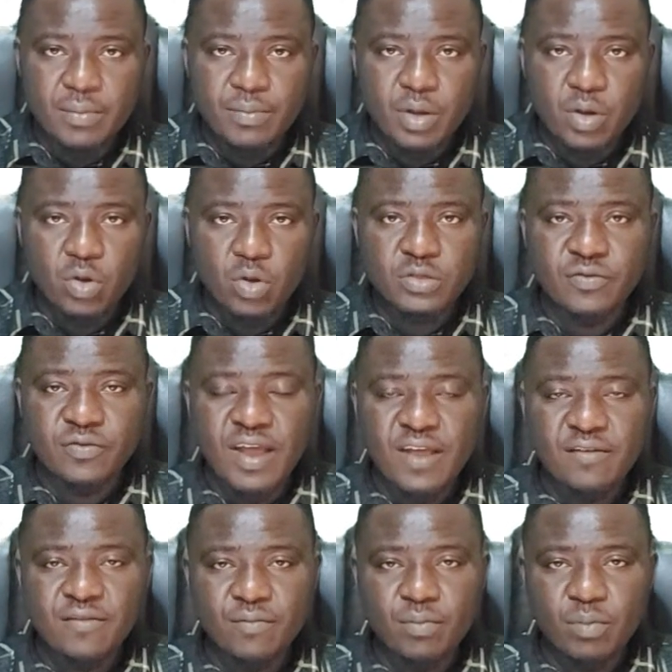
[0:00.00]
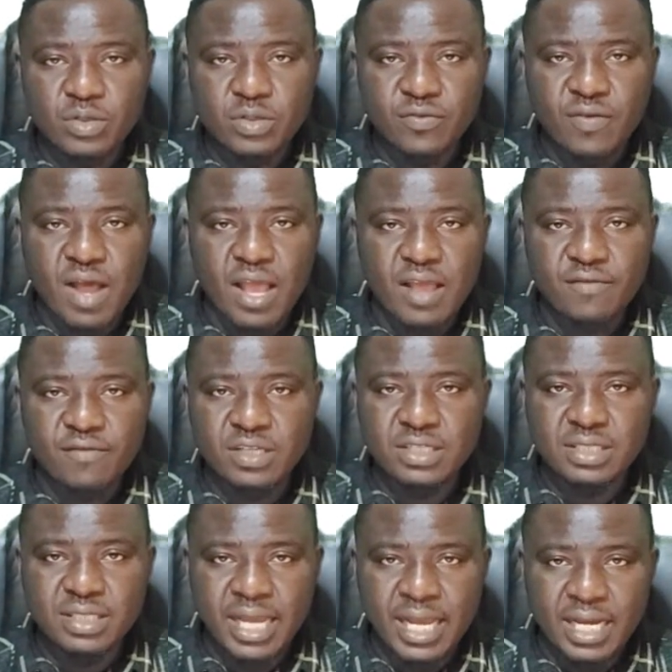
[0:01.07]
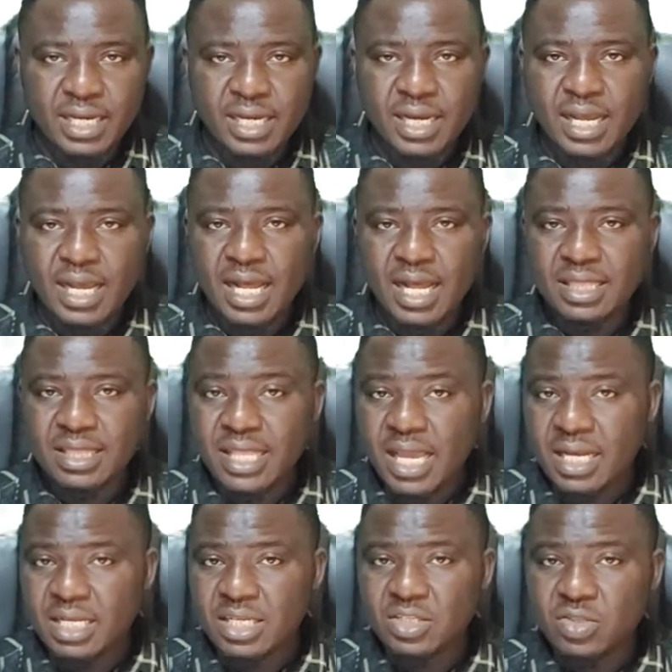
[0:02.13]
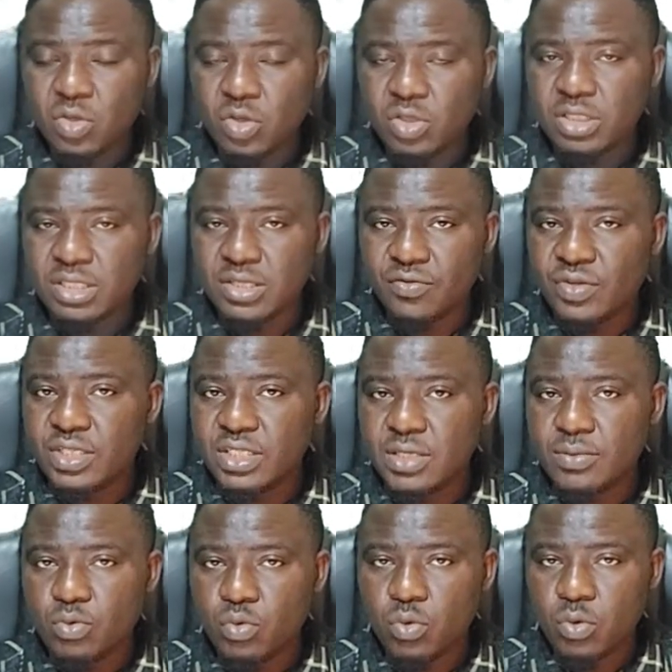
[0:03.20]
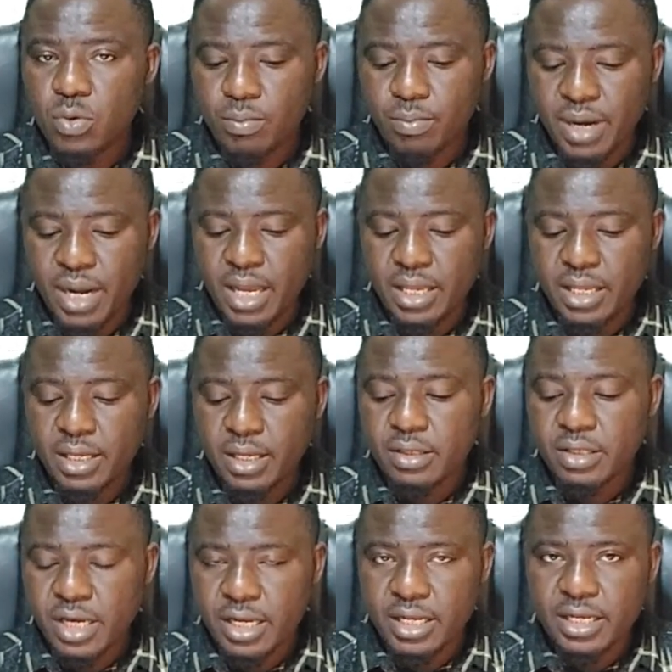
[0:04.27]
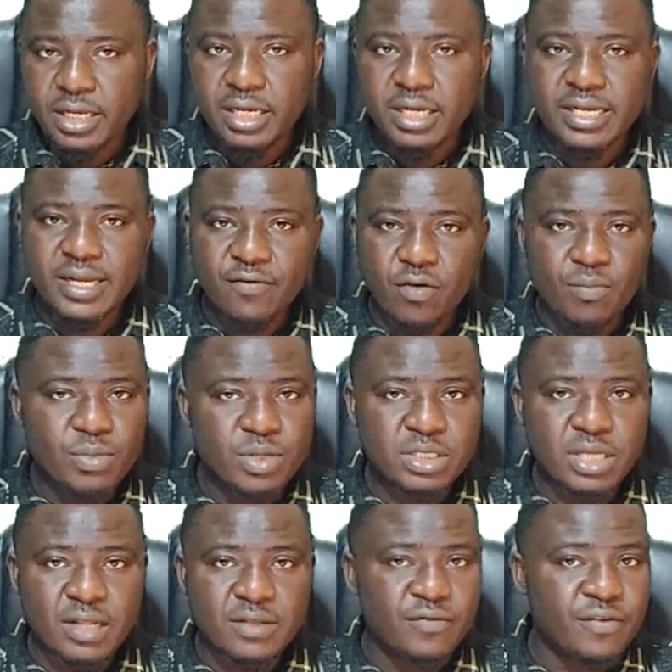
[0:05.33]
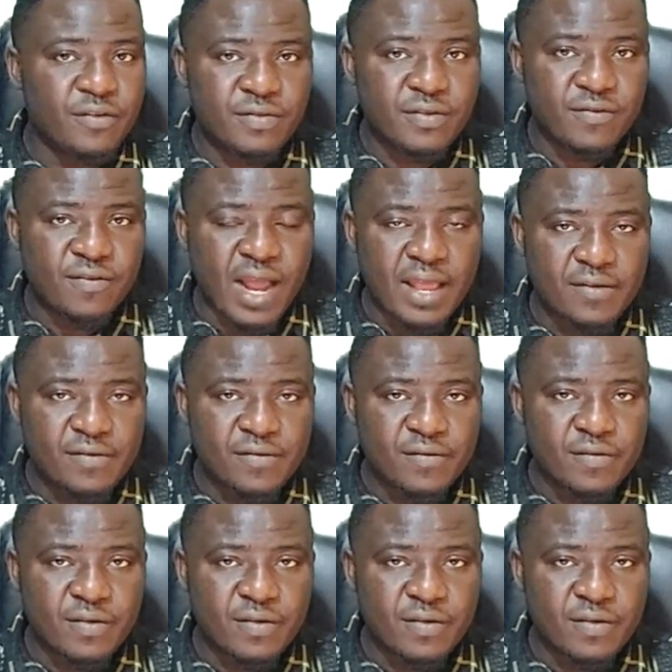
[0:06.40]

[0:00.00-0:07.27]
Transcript: because 5 plus 5 is 10 and 10 is not divisible by 3. It therefore means that 55